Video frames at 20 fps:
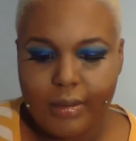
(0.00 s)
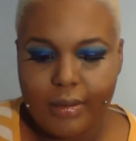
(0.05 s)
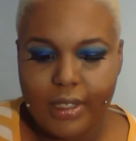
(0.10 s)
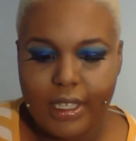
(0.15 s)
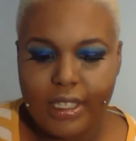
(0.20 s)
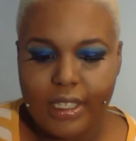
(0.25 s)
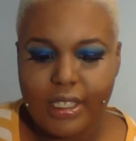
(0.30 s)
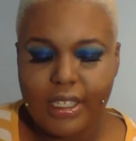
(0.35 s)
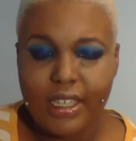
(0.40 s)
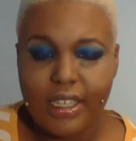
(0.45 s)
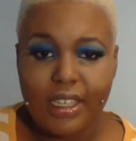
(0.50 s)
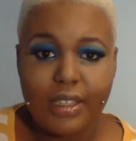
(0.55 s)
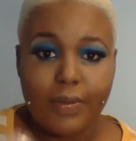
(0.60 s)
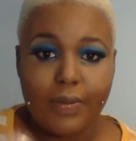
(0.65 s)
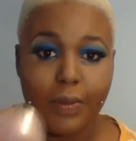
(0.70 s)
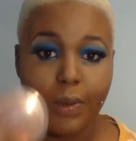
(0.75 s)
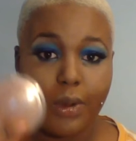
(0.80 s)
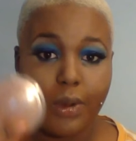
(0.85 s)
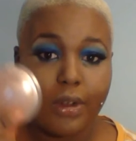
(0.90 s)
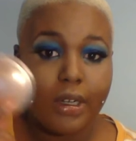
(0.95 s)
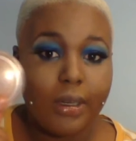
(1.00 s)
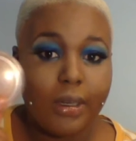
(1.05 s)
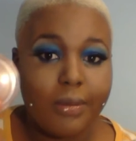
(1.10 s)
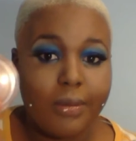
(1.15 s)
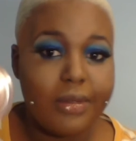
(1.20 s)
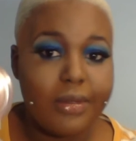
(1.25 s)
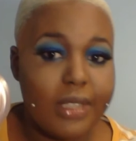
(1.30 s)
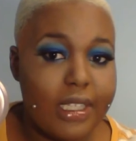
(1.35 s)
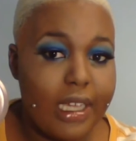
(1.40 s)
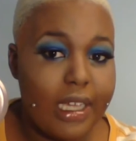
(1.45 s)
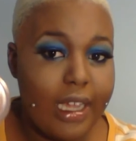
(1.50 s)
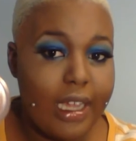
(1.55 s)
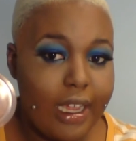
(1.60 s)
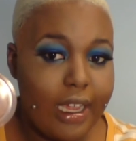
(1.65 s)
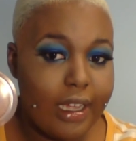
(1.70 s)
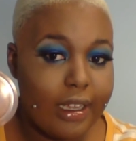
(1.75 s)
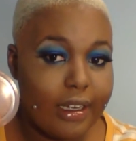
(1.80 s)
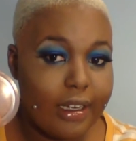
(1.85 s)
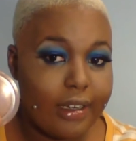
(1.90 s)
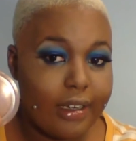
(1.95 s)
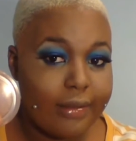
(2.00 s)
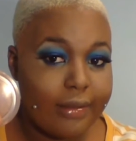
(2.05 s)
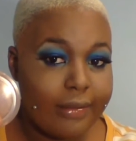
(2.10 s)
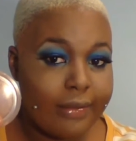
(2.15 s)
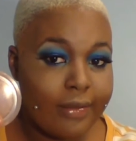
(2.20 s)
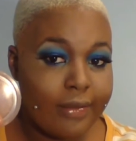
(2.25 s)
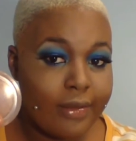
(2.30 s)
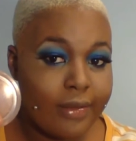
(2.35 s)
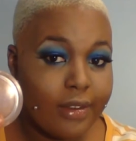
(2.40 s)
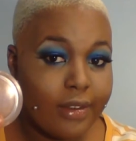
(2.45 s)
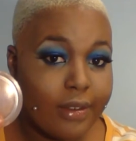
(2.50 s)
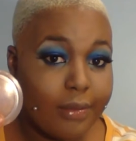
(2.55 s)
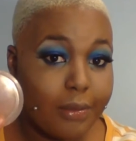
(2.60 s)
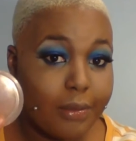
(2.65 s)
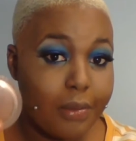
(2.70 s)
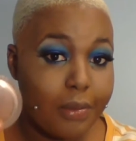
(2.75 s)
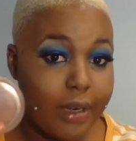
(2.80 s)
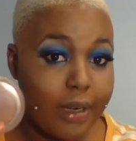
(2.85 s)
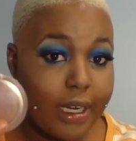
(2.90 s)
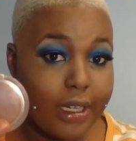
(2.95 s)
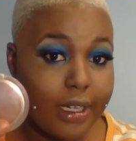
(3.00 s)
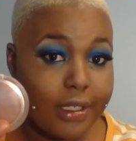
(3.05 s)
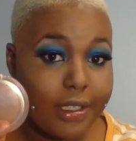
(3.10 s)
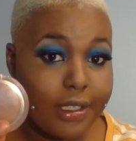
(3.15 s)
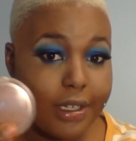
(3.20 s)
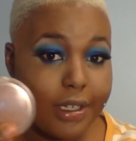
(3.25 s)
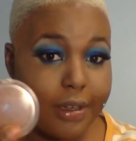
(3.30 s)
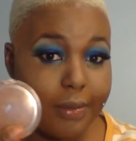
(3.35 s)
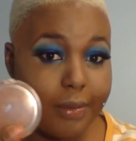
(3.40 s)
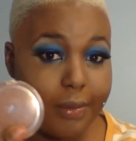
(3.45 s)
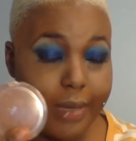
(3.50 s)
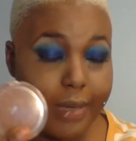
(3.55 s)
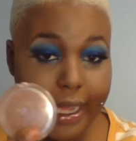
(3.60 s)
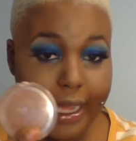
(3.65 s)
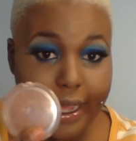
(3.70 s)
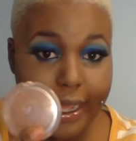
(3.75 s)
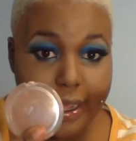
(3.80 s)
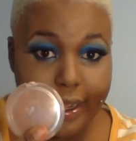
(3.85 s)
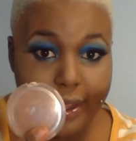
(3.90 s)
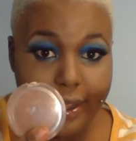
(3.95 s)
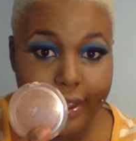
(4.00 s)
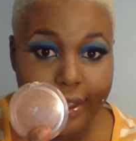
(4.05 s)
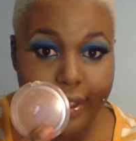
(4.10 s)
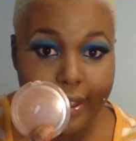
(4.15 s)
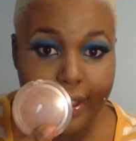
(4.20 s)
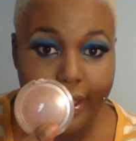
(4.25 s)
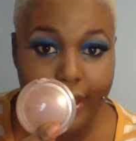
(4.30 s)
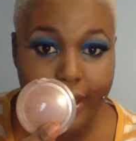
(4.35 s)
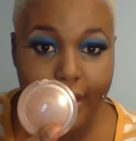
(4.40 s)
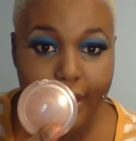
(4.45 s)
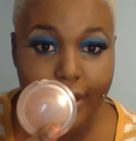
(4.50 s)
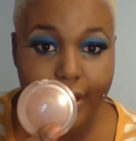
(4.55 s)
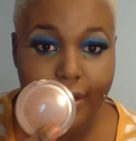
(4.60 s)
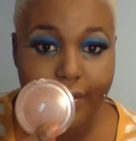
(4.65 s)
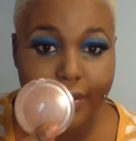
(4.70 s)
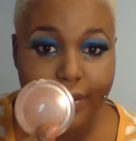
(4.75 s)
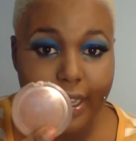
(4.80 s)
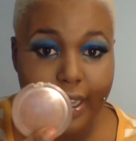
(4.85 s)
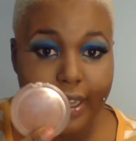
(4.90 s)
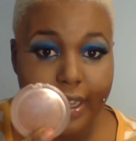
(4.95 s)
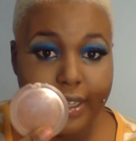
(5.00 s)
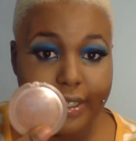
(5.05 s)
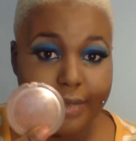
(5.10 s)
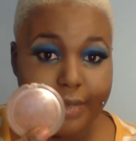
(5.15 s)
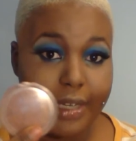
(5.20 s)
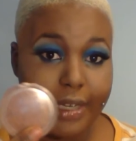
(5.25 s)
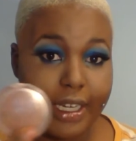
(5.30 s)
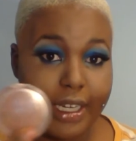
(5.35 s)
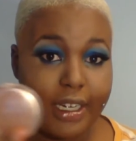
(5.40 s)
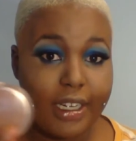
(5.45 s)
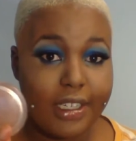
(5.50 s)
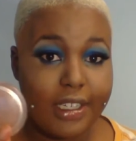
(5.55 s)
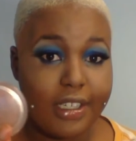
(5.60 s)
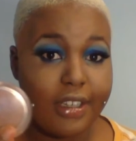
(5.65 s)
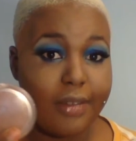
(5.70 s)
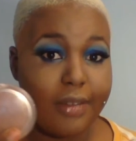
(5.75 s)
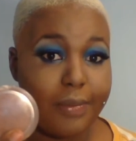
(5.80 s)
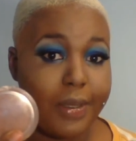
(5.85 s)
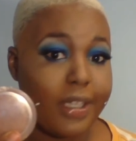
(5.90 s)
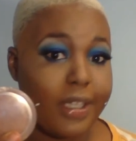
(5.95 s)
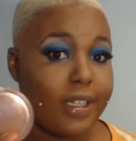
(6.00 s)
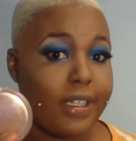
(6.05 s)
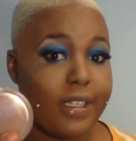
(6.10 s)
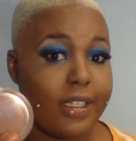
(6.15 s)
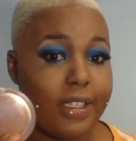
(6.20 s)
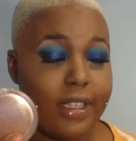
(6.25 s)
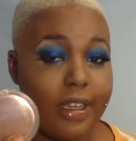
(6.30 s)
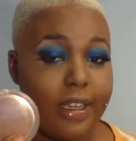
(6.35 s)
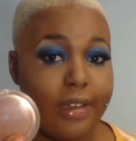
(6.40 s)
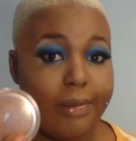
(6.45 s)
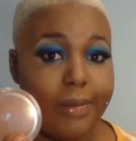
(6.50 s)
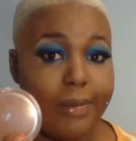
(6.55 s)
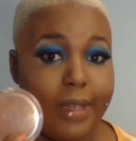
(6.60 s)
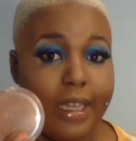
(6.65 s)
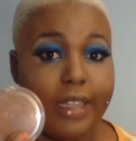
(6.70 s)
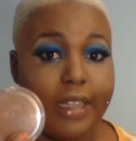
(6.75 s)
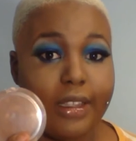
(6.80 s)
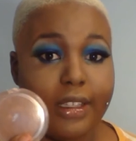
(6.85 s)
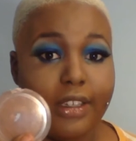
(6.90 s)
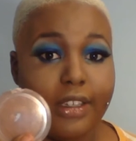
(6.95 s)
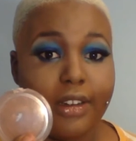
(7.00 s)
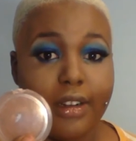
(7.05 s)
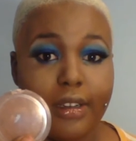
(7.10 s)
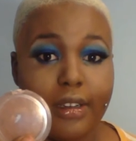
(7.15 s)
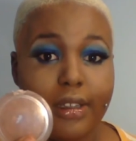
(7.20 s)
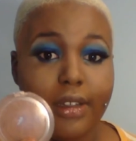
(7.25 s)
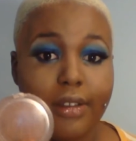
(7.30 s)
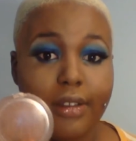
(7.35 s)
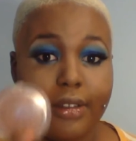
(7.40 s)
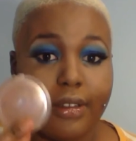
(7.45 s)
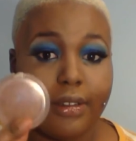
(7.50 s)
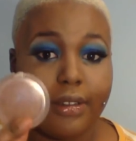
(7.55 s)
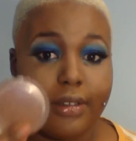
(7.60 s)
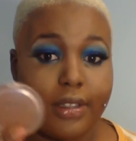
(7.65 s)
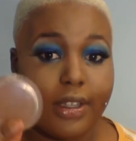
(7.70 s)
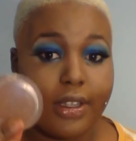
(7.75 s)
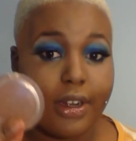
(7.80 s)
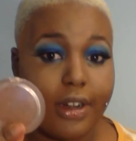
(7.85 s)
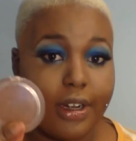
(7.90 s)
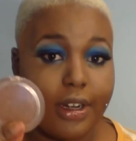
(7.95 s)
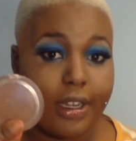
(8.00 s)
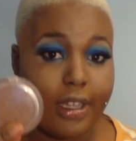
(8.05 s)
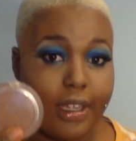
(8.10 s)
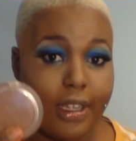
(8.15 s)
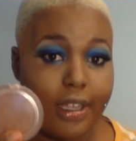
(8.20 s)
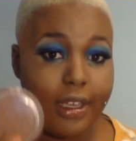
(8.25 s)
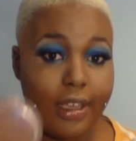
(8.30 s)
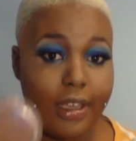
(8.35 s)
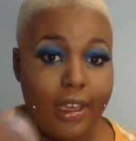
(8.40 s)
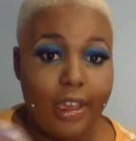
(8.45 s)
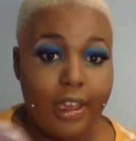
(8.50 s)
This is Warm Tan bronzer by e.l.f. Cosmetics. You can pick this up at your local Target